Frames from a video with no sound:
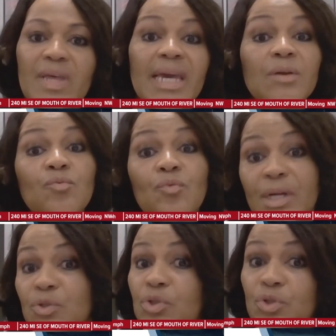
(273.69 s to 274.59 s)
They can
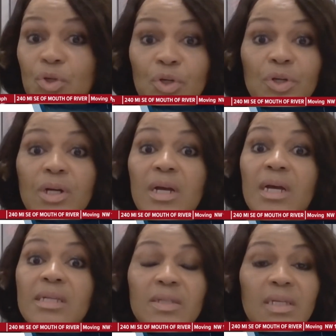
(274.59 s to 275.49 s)
register
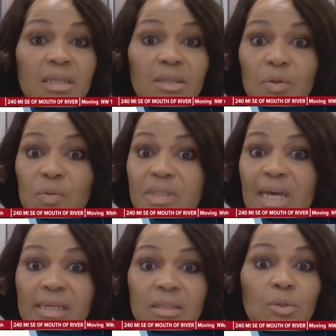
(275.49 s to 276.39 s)
to get those
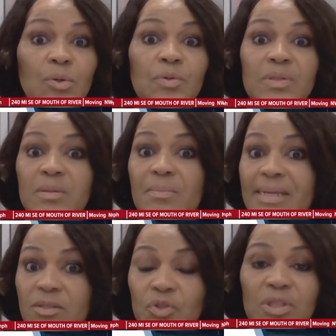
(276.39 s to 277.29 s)
text alerts and
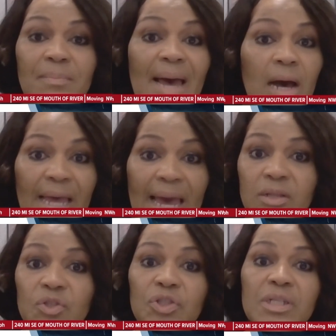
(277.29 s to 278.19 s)
messages about
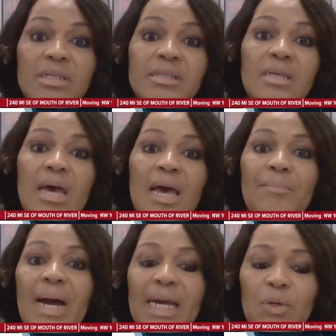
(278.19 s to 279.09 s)
outages
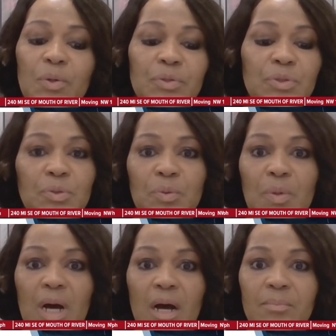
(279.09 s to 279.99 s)
by going to,
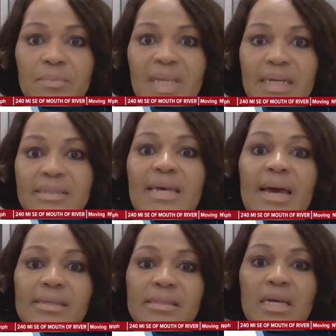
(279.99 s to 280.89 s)
they can
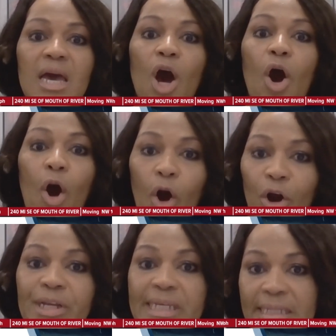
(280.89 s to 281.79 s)
text
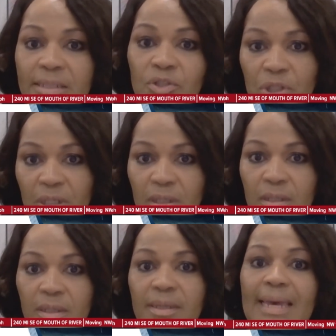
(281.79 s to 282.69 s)
REG,
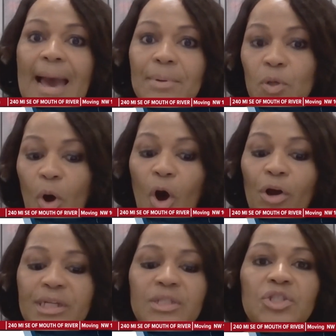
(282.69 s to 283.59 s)
capital
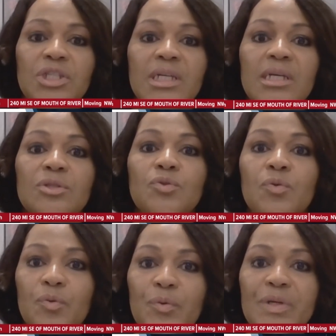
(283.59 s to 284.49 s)
REG to
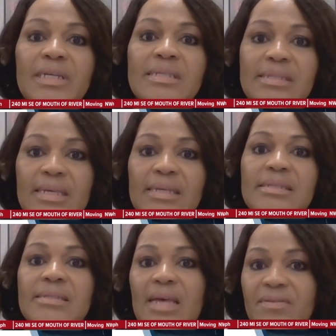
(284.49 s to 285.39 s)

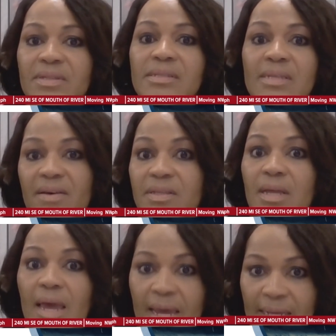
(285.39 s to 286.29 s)

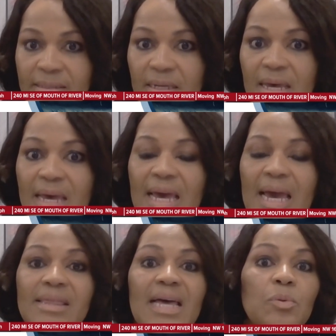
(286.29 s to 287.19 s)
36778.
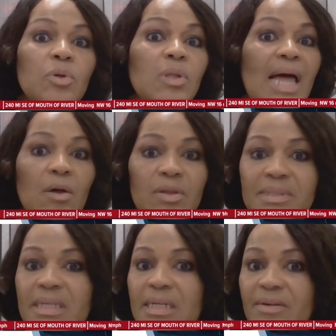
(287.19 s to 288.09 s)
And that will allow them
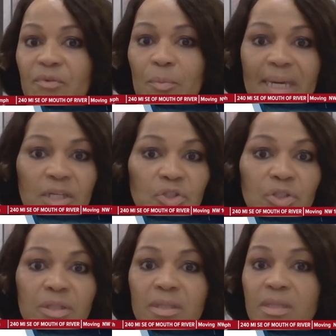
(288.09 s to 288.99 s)
to get
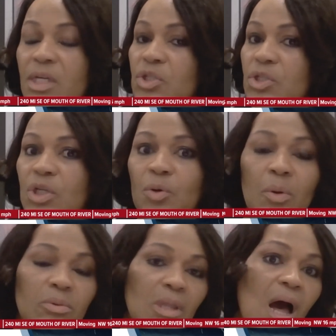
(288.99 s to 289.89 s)
information. They should
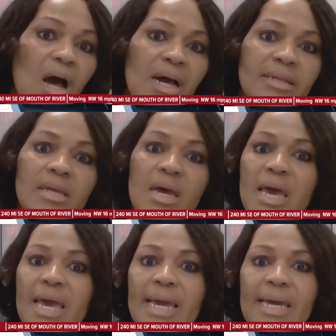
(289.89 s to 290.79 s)
go online
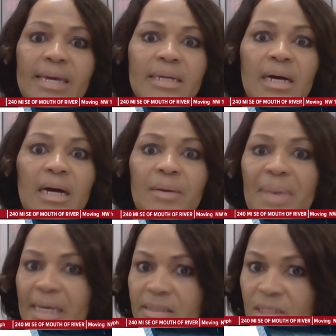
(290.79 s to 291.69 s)
and
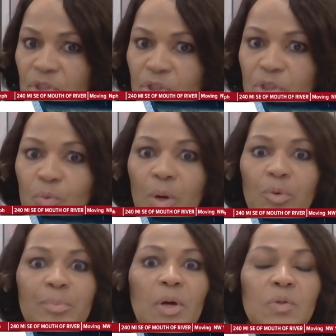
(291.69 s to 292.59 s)
pay attention to what
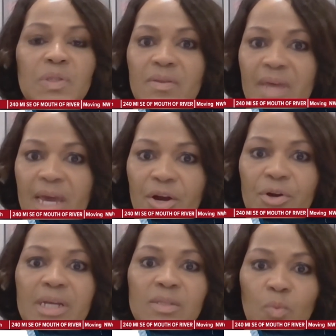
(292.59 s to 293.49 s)
we're posting there
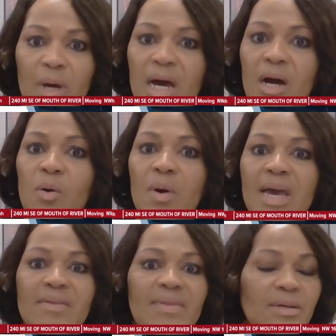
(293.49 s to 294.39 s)
as well.
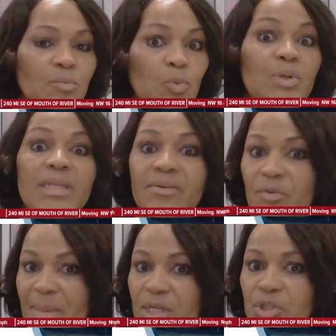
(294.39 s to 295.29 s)
They will get
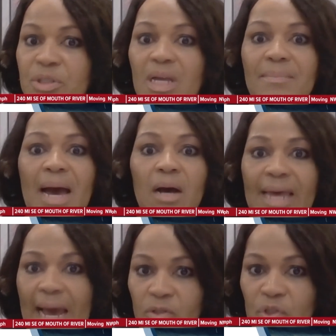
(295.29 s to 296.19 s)
information about
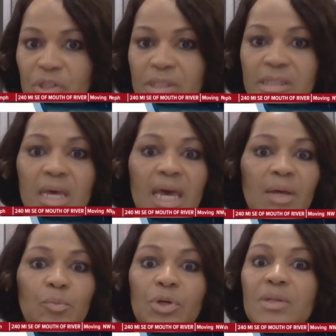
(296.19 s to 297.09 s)
outages,
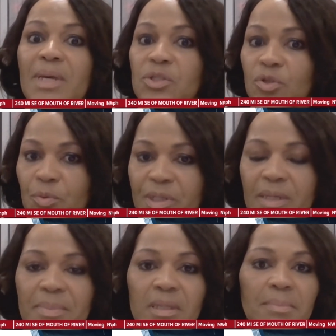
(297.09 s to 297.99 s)
and we're going to make sure we're
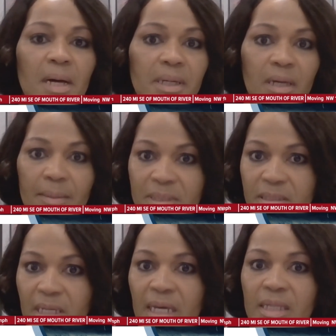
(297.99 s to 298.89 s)
keeping the public up to
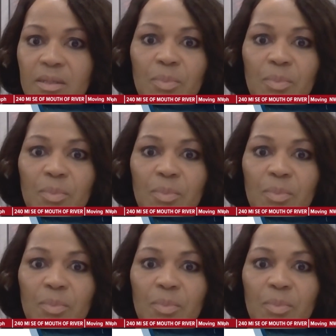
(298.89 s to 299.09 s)
date.